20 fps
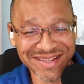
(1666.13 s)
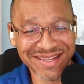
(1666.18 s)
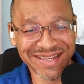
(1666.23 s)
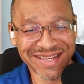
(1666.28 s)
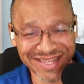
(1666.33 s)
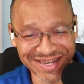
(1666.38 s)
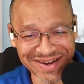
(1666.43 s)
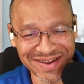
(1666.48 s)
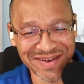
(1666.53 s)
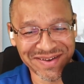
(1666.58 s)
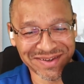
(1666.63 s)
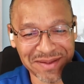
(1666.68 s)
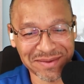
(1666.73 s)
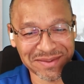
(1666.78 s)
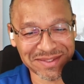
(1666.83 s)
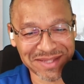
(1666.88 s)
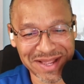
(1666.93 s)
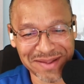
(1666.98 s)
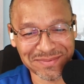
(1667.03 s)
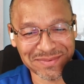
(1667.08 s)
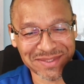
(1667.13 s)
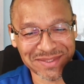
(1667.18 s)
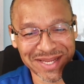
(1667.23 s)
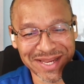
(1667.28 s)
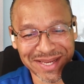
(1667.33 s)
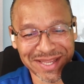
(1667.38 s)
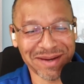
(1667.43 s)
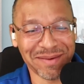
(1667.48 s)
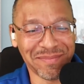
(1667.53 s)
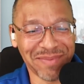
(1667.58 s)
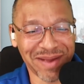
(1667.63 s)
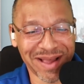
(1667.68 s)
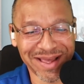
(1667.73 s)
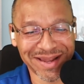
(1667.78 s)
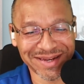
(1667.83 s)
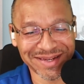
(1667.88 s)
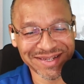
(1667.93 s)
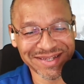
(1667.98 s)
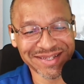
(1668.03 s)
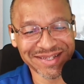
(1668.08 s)
Get on it. Stop thinking about
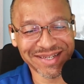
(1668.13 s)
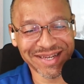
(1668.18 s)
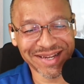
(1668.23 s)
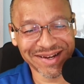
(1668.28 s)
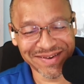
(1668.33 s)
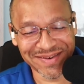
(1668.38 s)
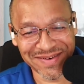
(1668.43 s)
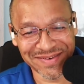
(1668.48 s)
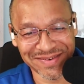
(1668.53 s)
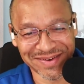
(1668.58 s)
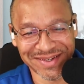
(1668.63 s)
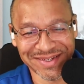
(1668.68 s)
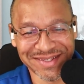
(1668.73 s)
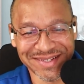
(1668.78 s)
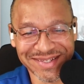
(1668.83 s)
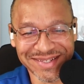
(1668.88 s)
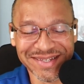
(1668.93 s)
it. Get on it.